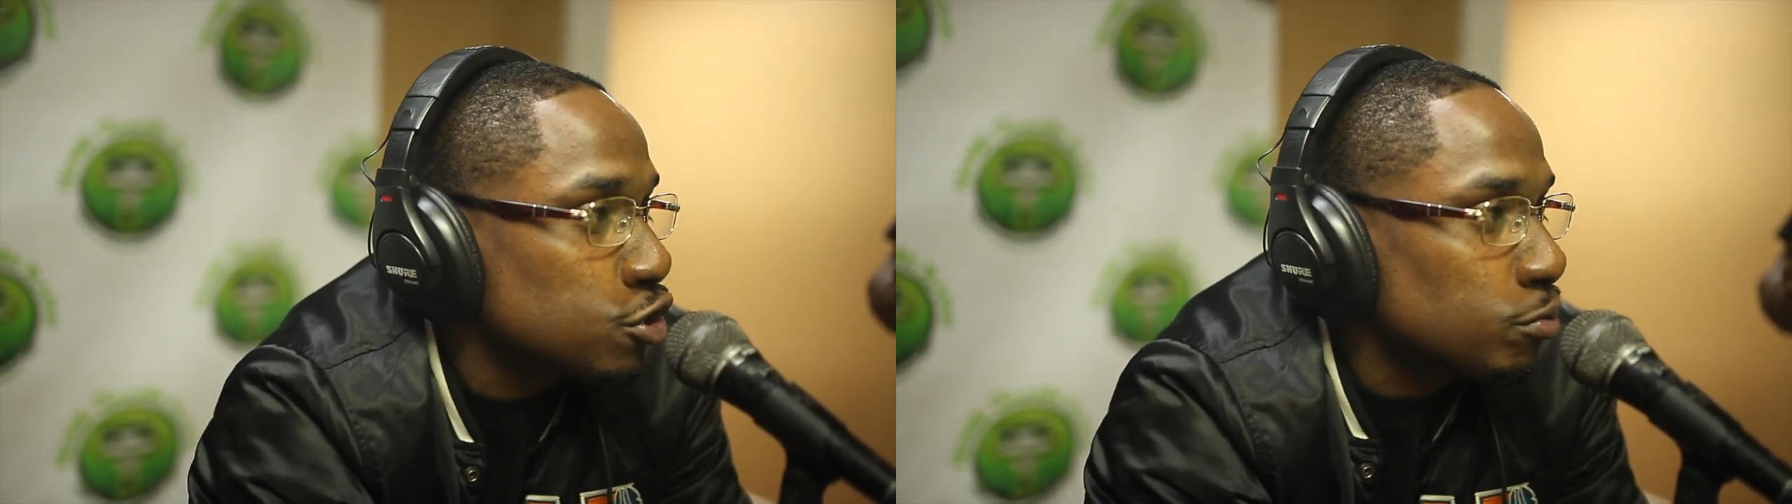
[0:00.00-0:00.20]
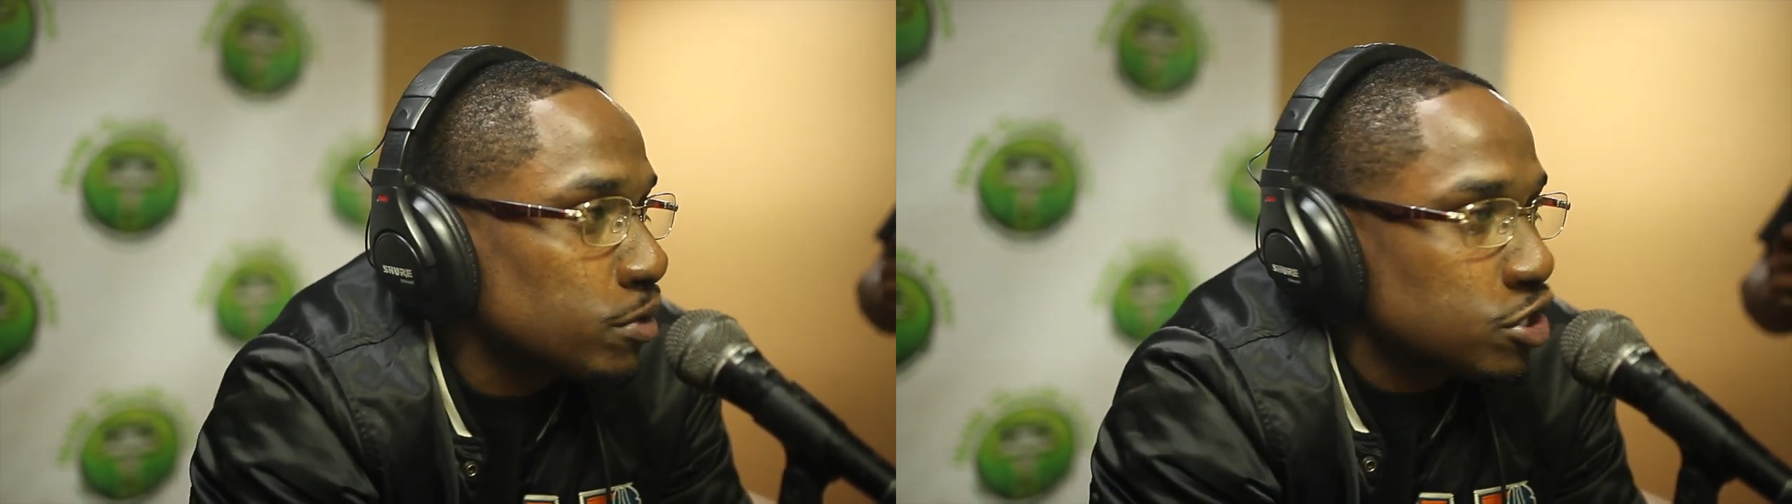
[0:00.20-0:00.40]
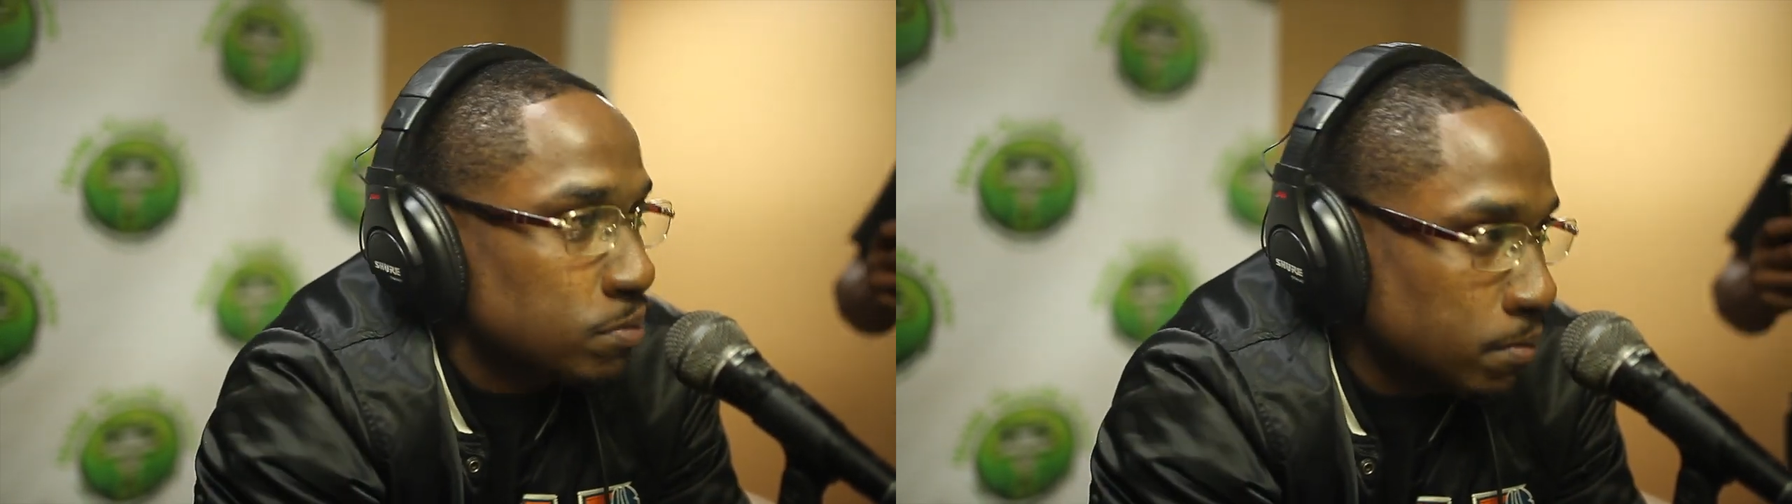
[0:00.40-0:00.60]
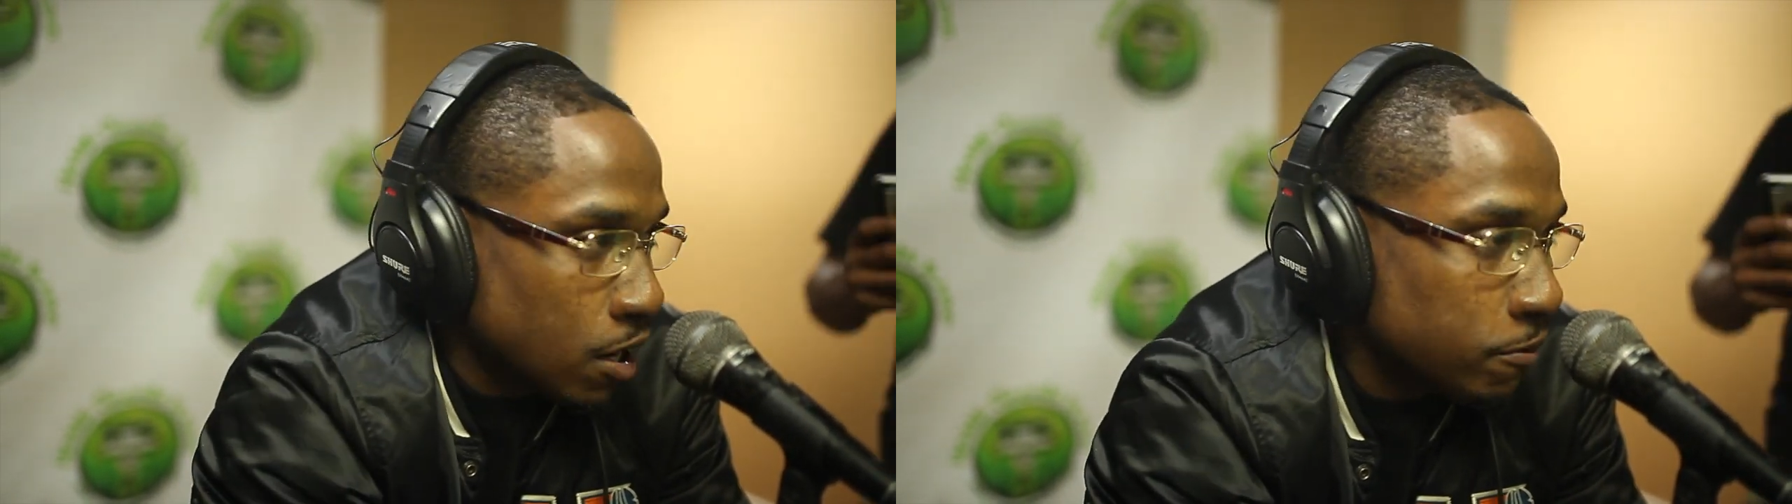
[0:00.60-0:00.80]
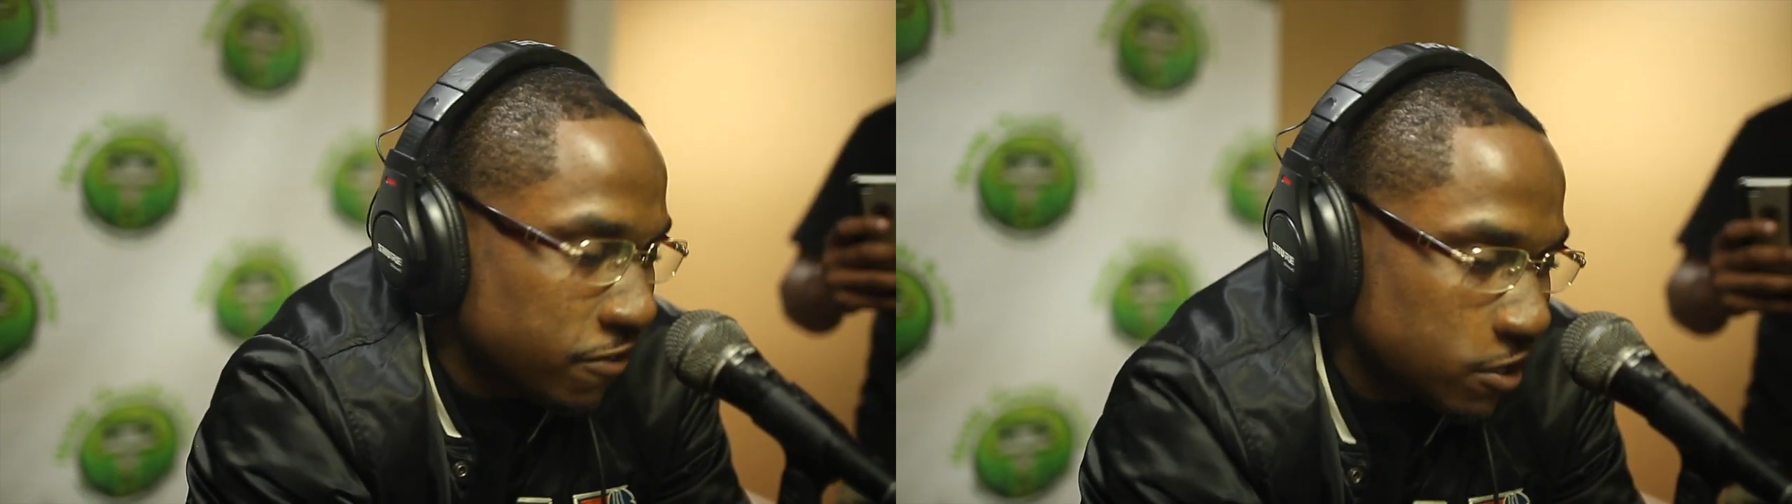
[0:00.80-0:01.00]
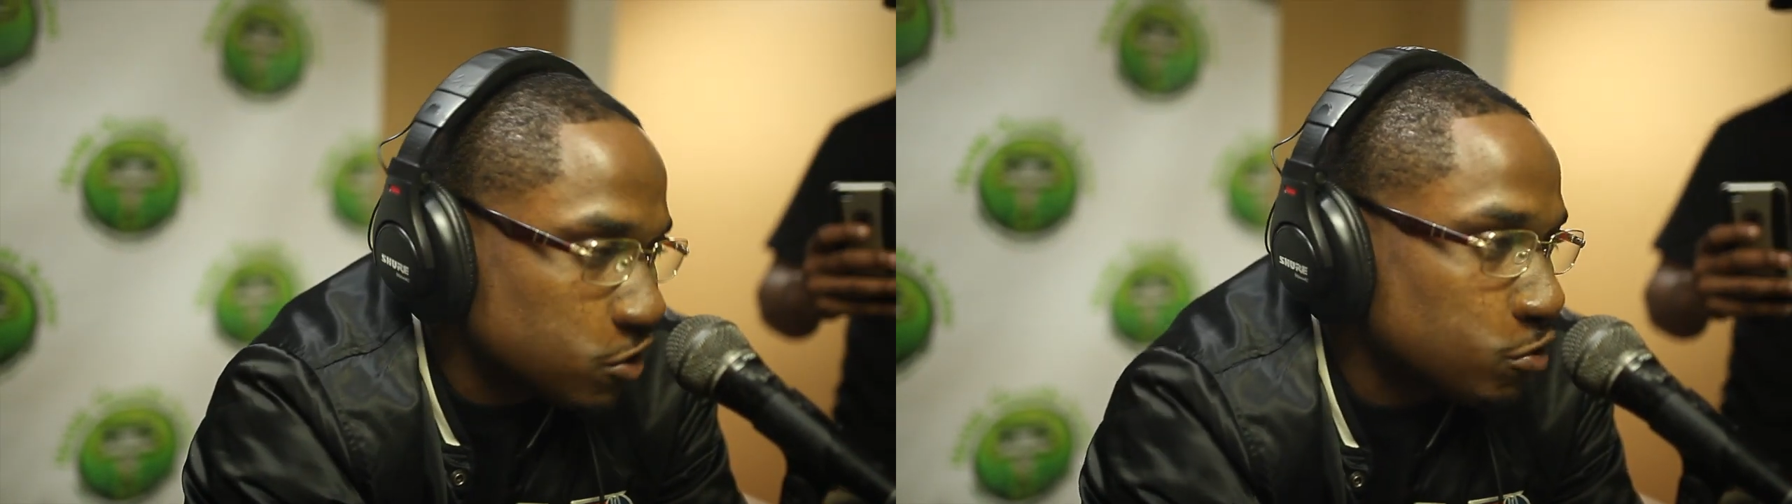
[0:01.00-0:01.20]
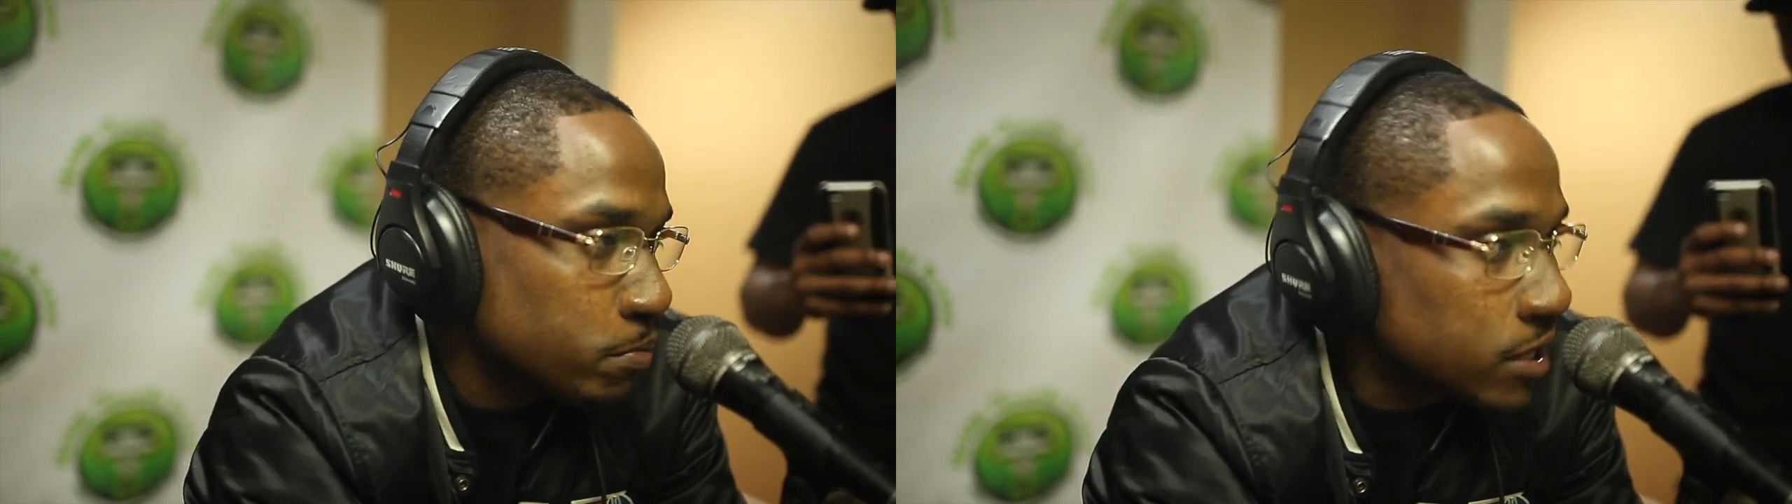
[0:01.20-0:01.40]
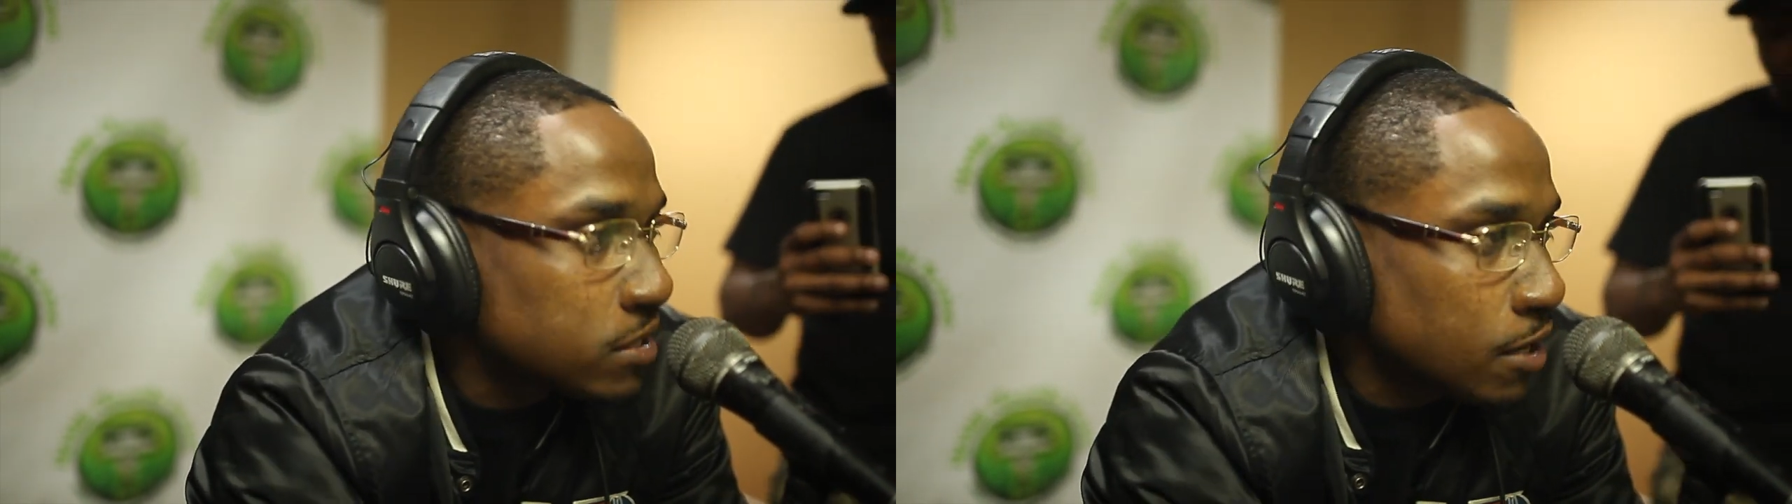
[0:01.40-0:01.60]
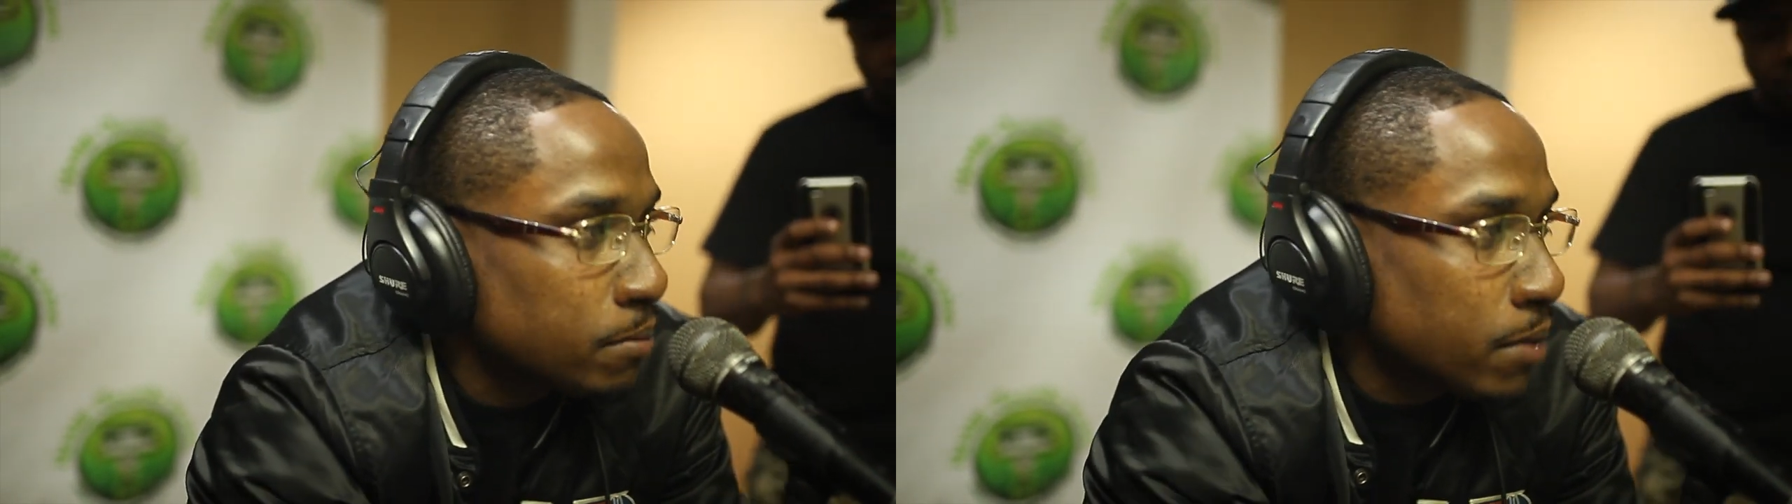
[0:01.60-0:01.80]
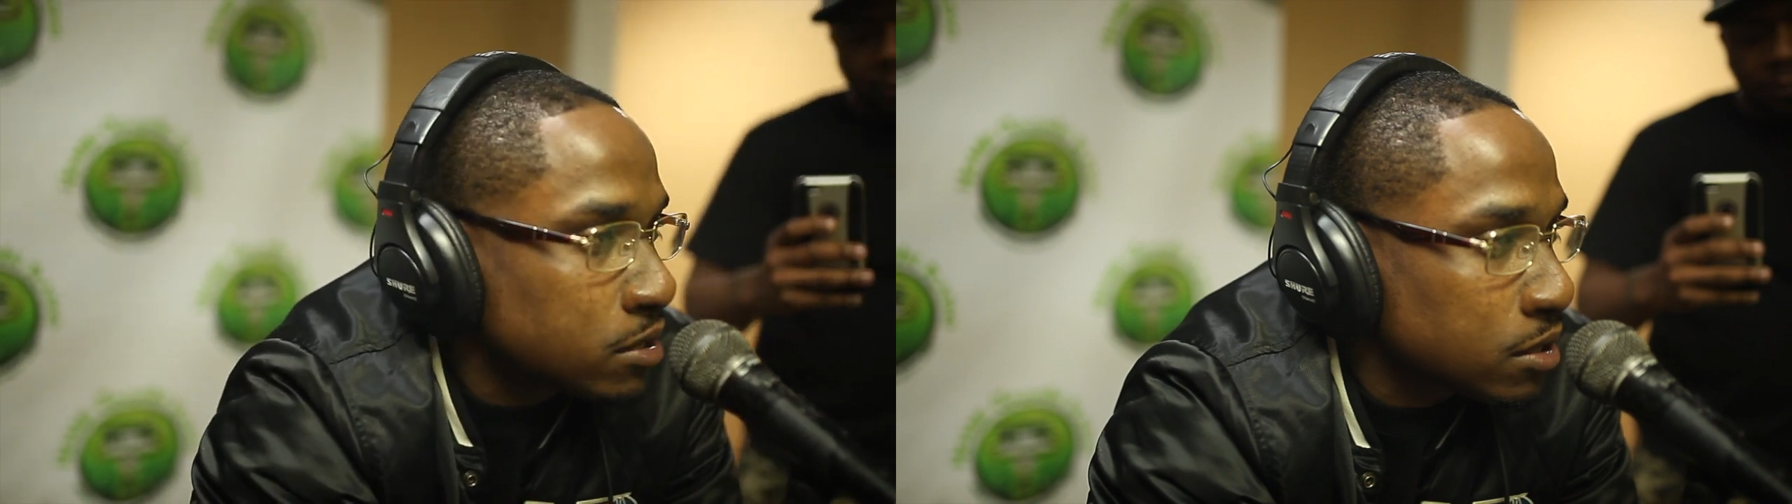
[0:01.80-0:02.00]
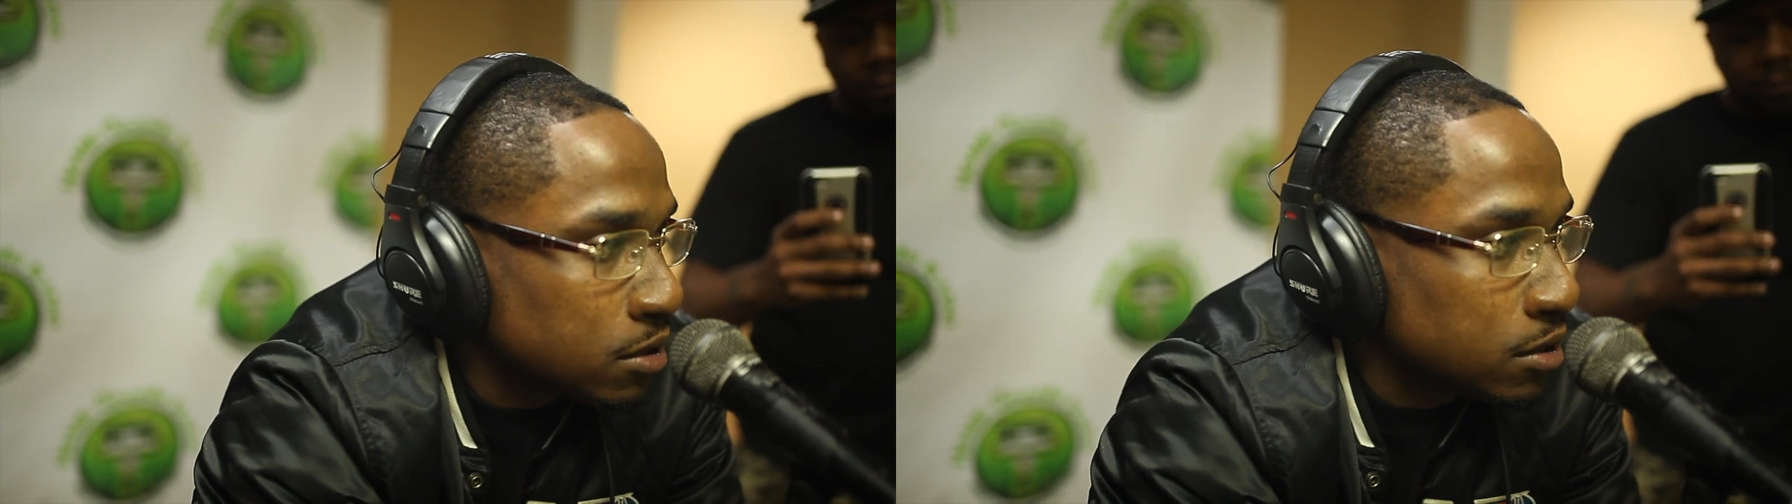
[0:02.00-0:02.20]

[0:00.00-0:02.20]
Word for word: mixtape, basically.